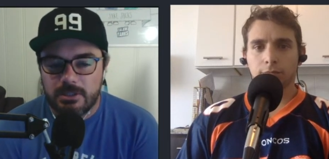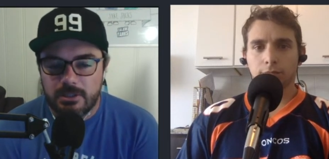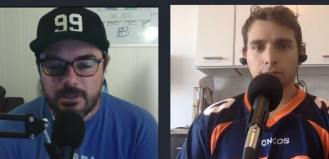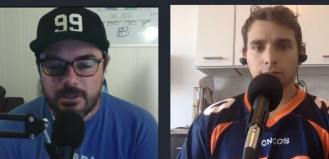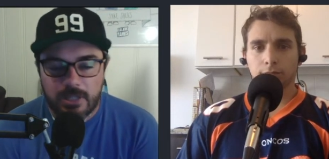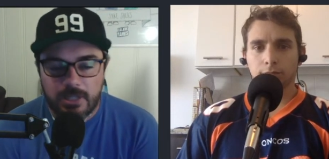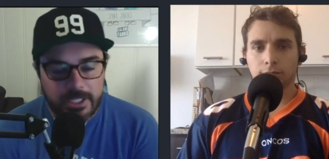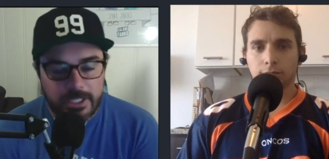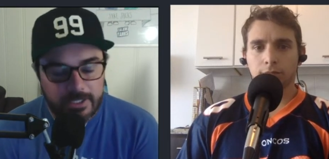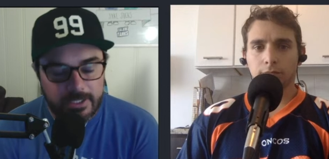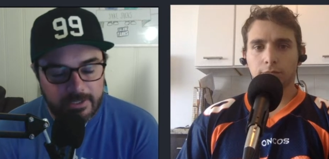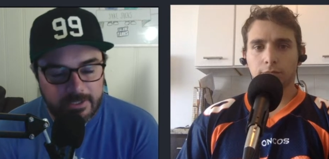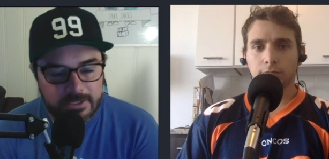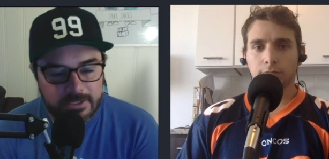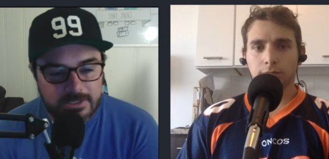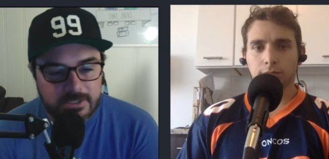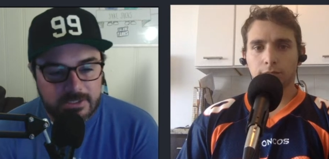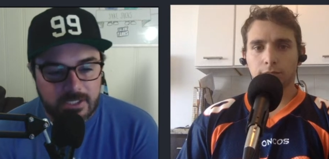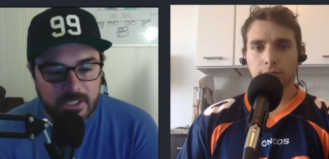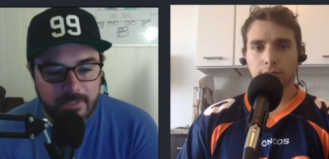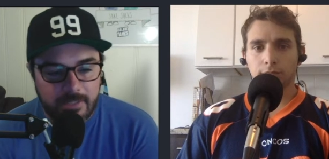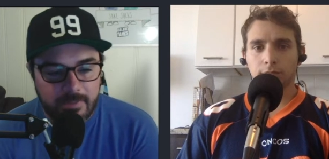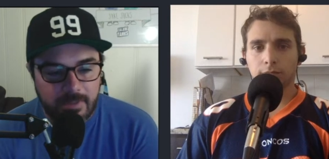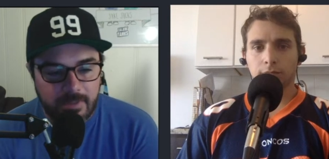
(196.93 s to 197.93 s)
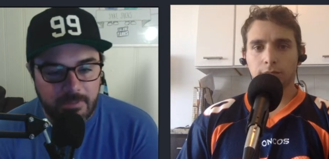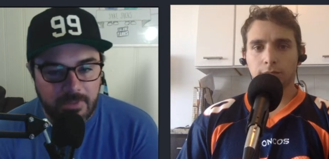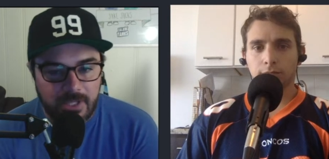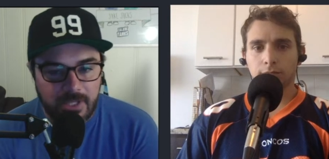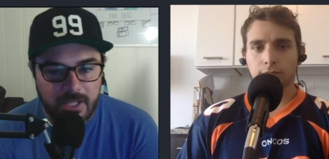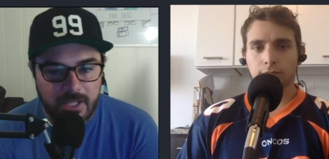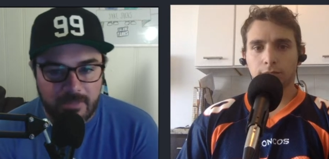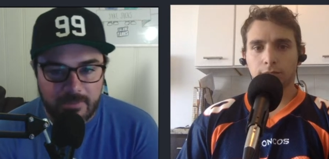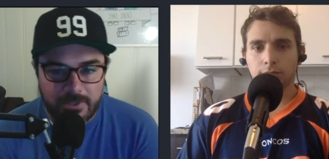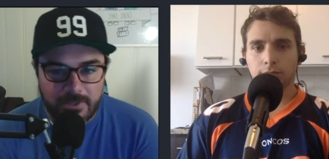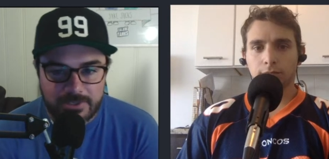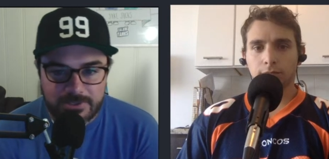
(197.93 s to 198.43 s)
Speaker 1: All right, let's talk about
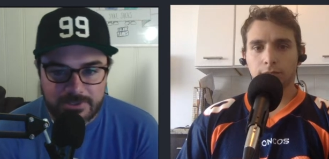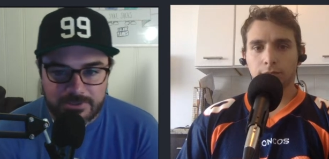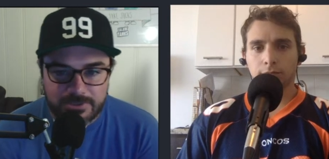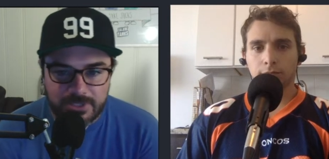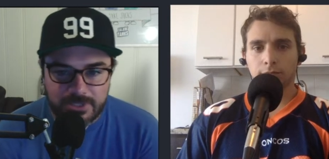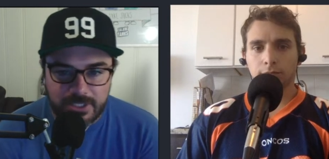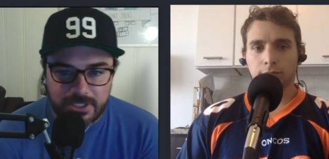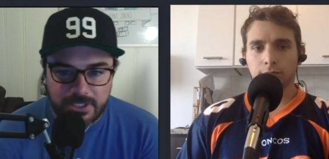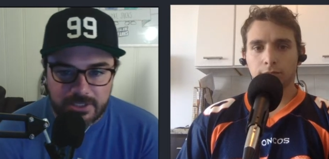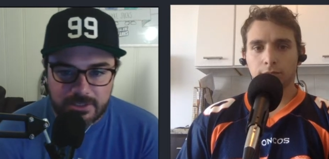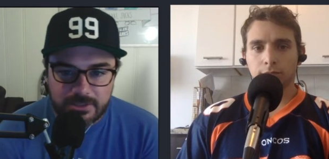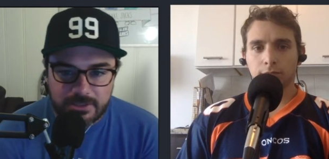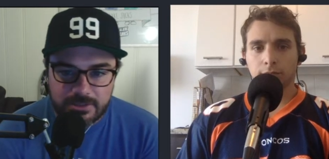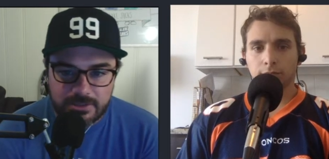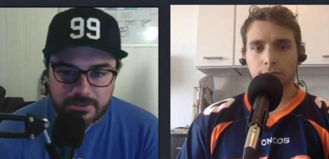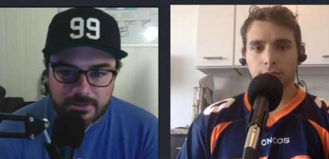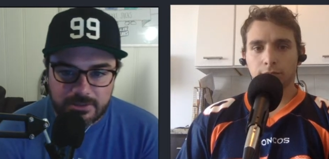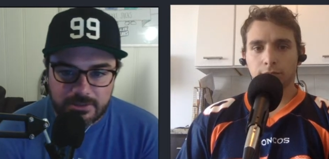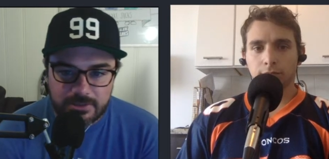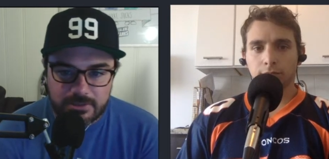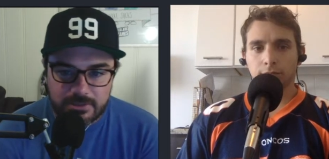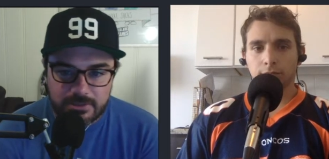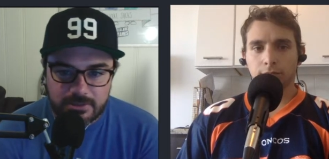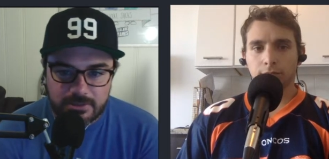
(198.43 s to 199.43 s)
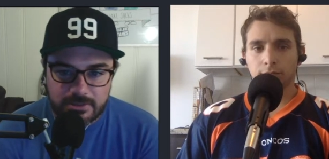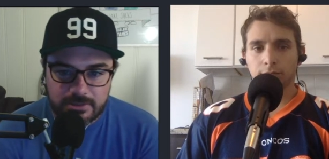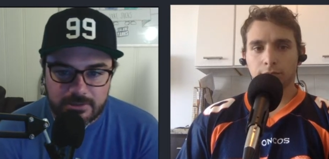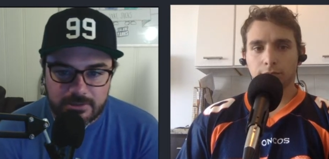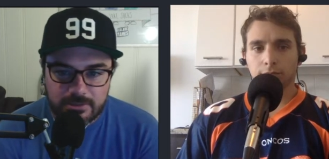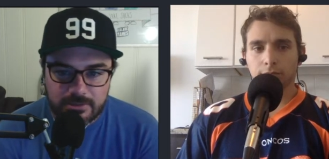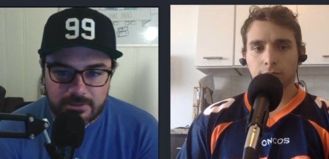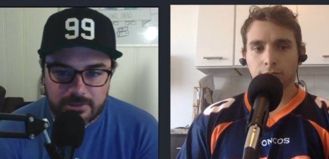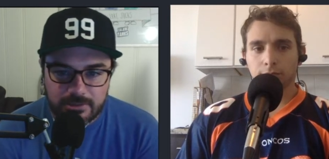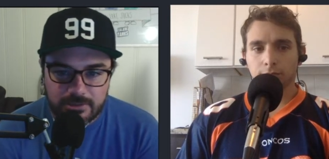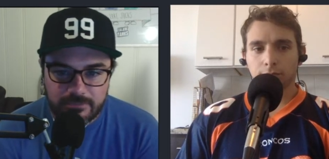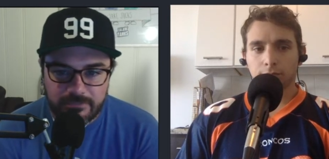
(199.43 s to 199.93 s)
Blockbuster, Jake.
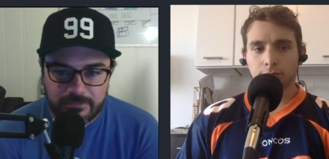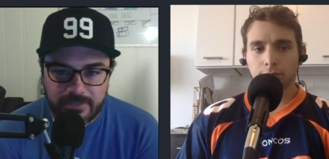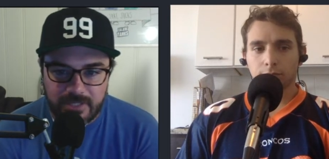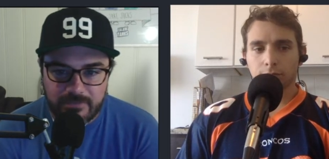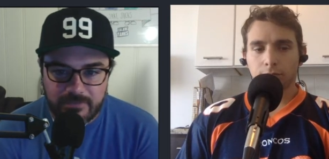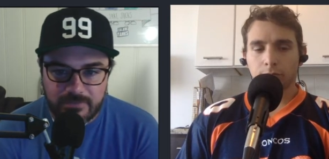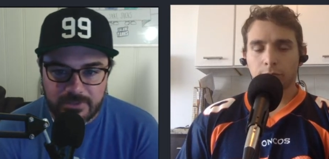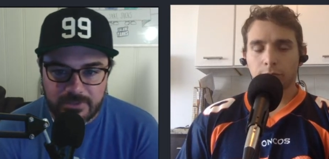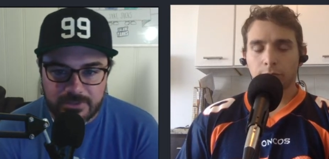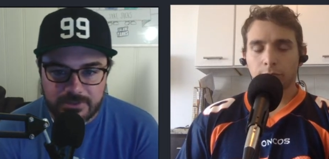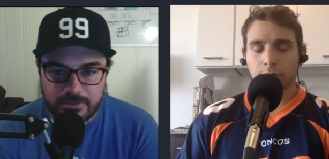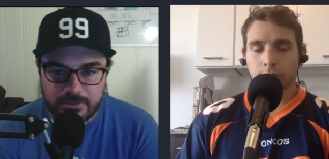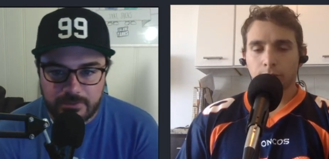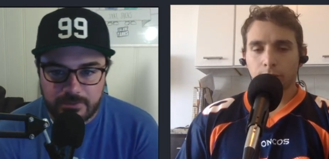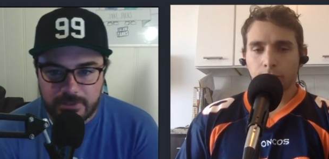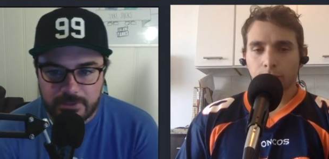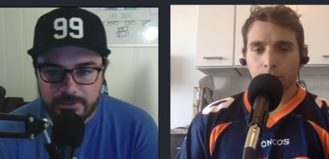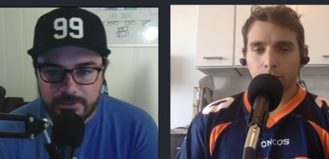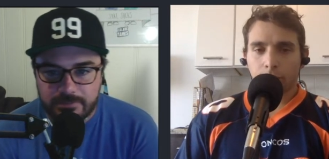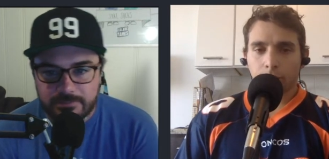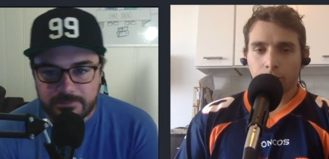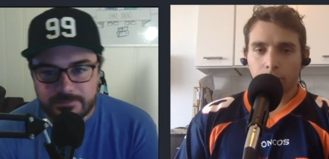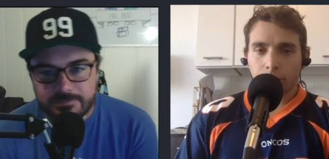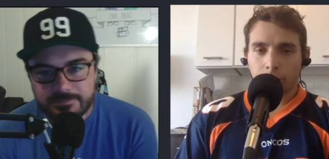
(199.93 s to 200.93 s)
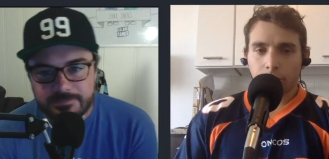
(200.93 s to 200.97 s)
Your favorite store?